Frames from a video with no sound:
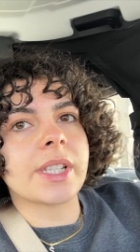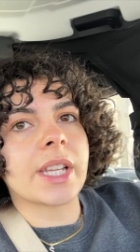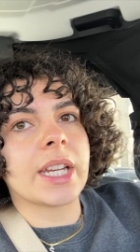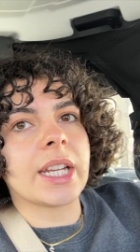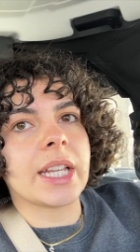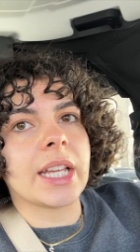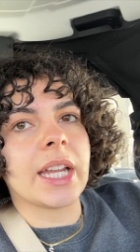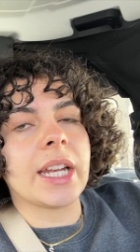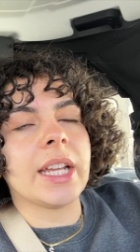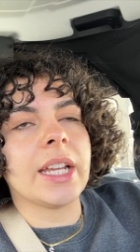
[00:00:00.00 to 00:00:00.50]
gonna
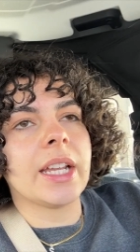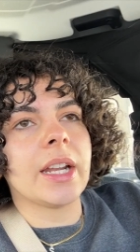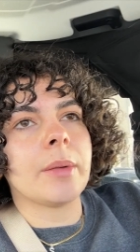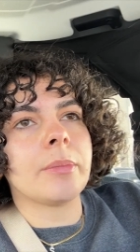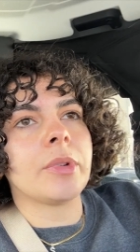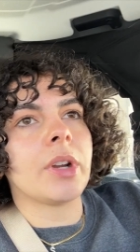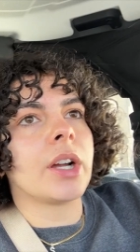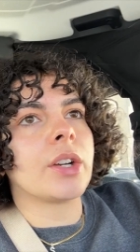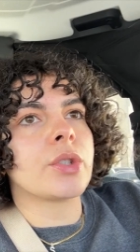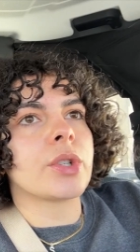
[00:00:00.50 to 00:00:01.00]
get it, and I'm
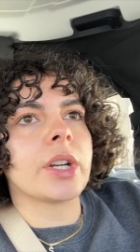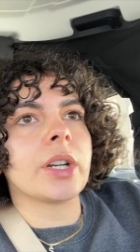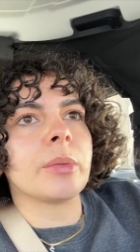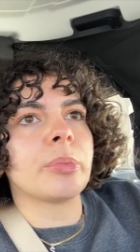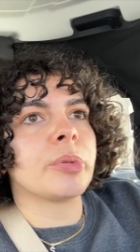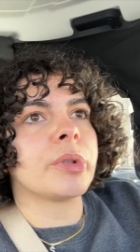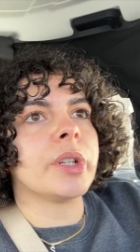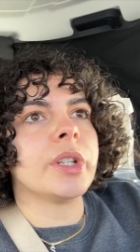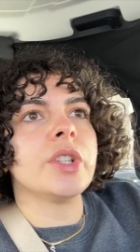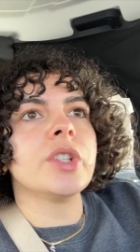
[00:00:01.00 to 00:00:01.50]
not trying to
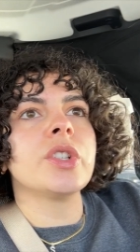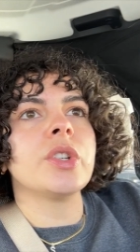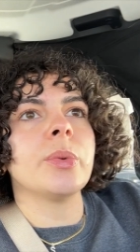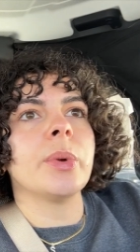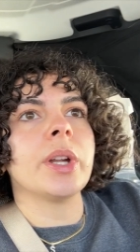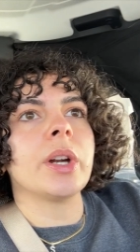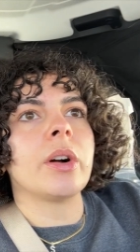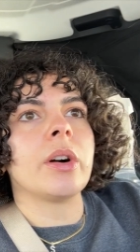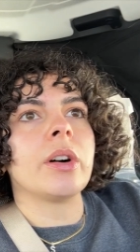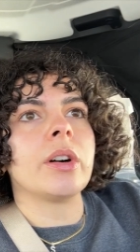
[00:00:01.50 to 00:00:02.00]
preach to
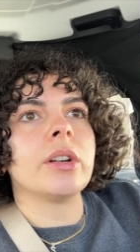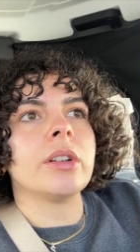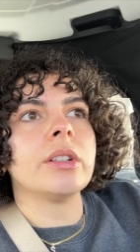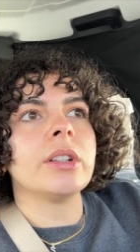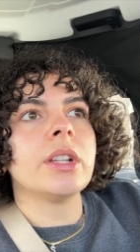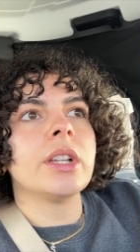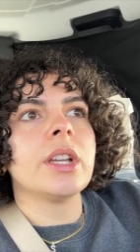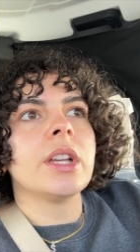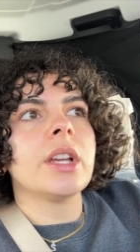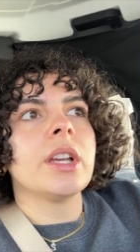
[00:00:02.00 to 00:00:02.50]
it all,
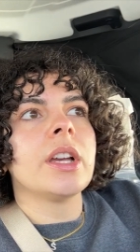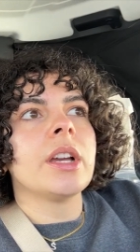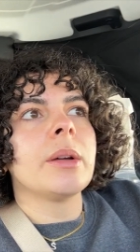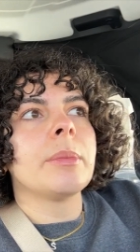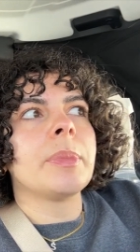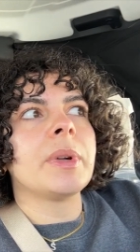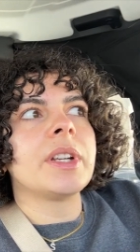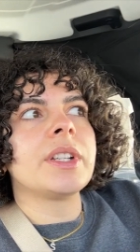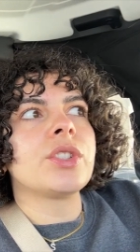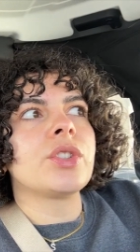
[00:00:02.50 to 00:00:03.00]

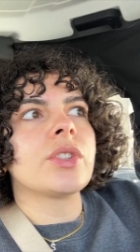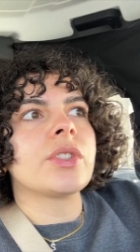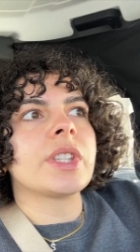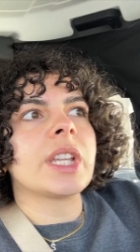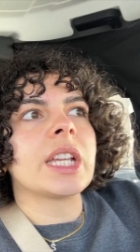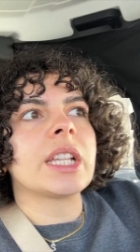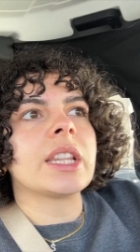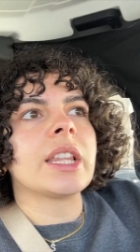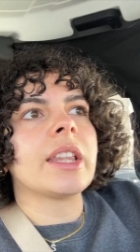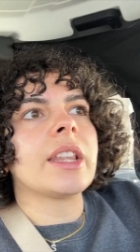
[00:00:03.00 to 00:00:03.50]
but it's just
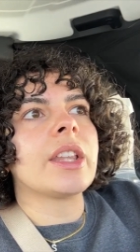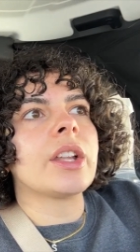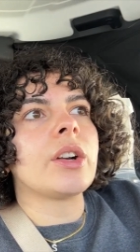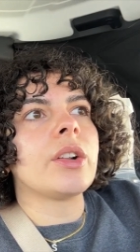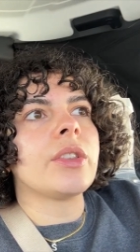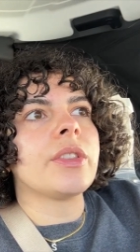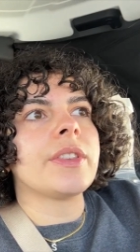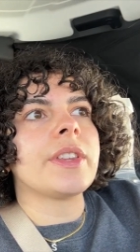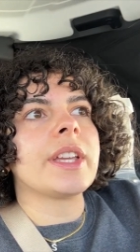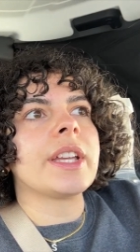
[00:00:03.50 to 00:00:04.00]
like the little
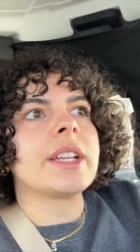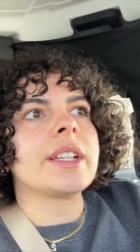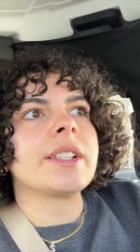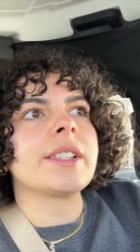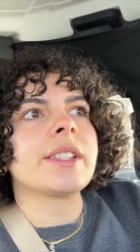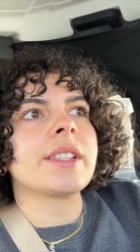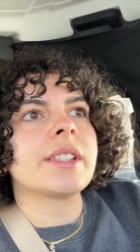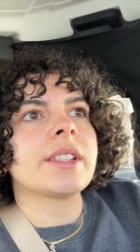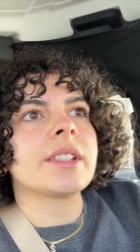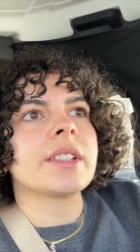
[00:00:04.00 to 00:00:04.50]

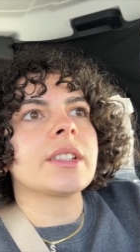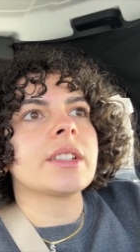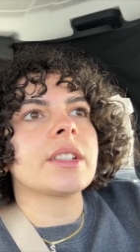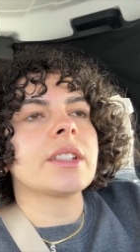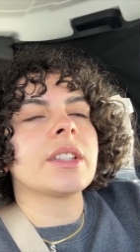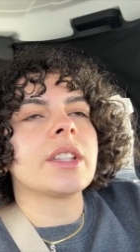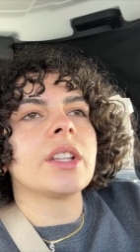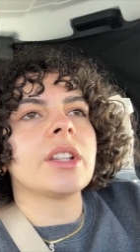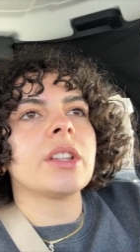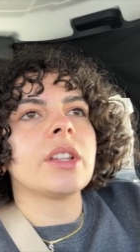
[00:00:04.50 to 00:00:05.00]
things
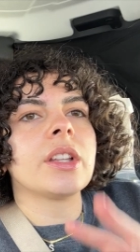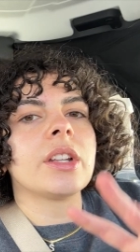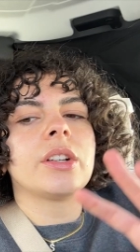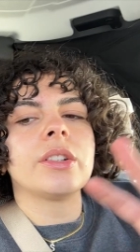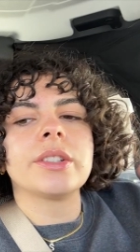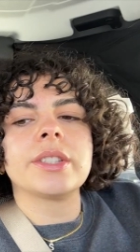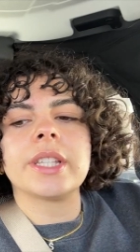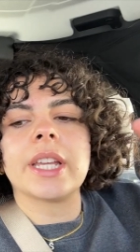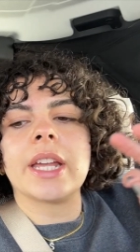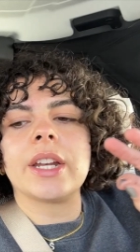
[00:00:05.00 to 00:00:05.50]
the little
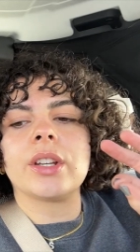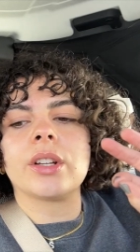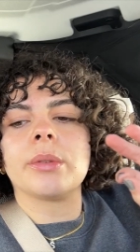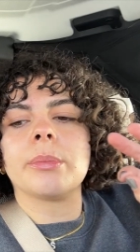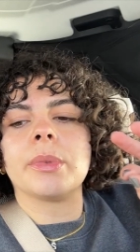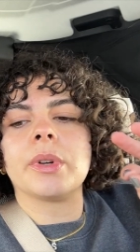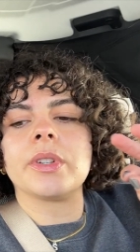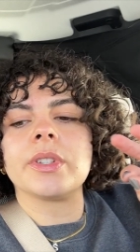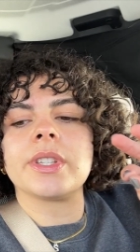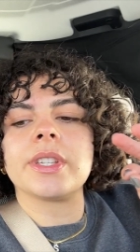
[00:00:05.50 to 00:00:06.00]
tender
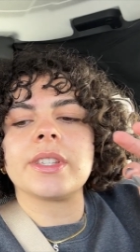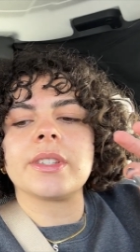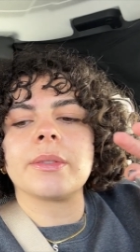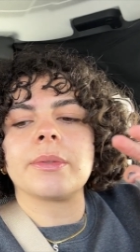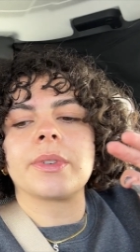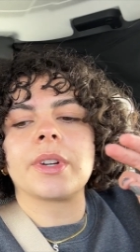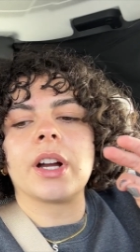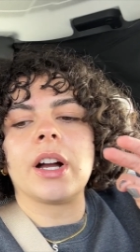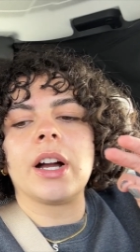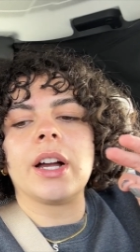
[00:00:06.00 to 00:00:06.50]
mercies
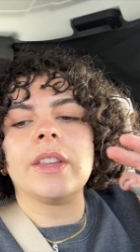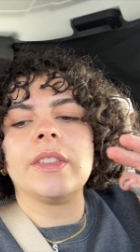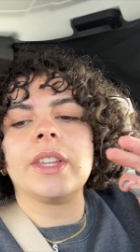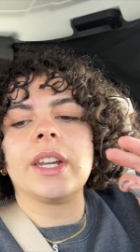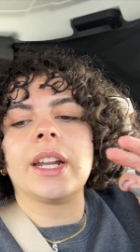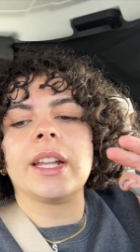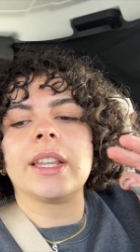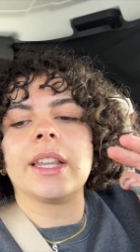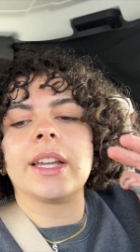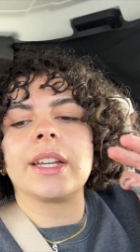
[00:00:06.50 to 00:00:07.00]
of God that
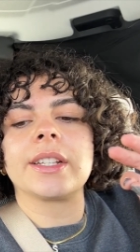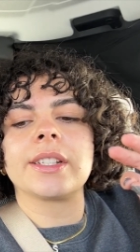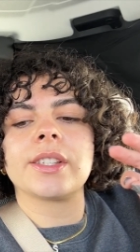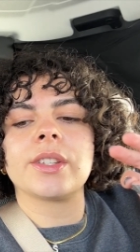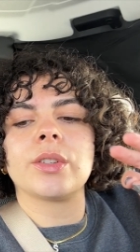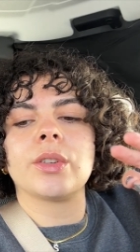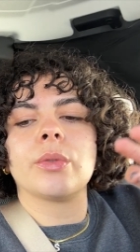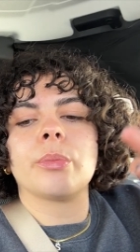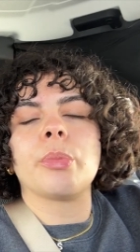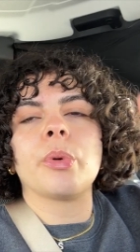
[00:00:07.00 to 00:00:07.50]
I like
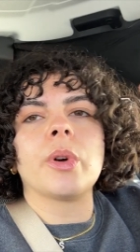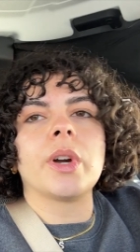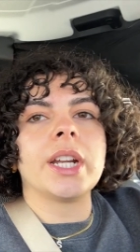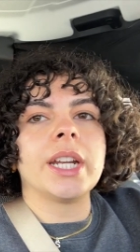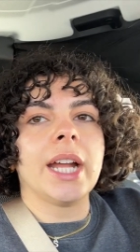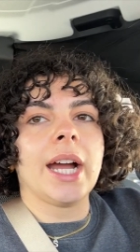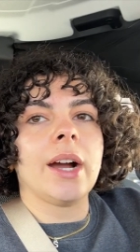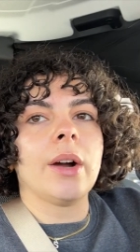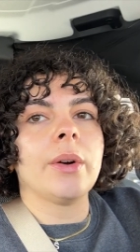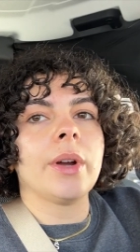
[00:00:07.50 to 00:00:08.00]
to point
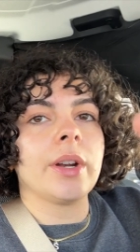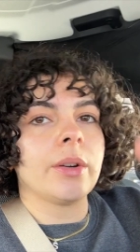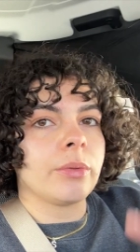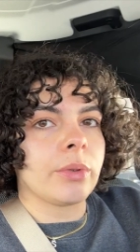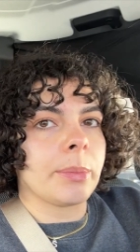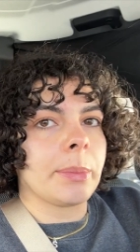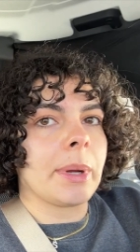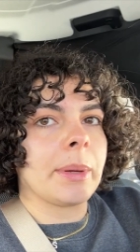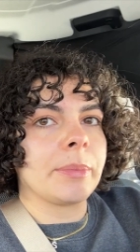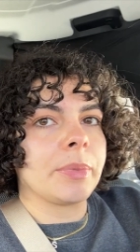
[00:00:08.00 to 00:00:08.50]
out and
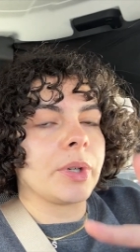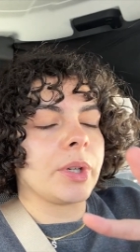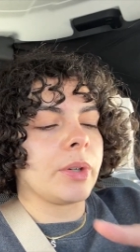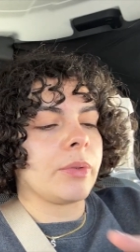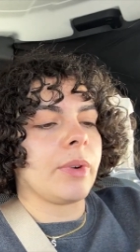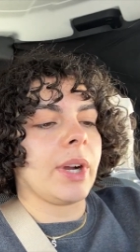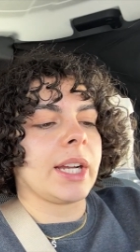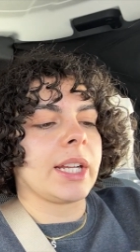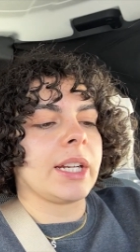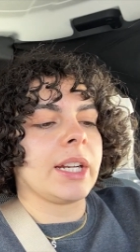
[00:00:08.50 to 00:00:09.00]
remember and
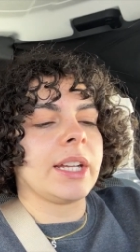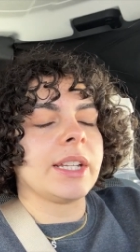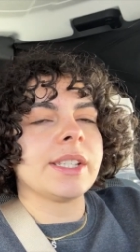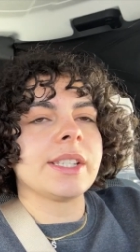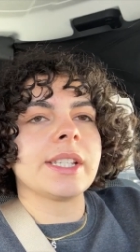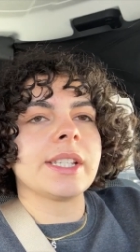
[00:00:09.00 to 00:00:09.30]
recognize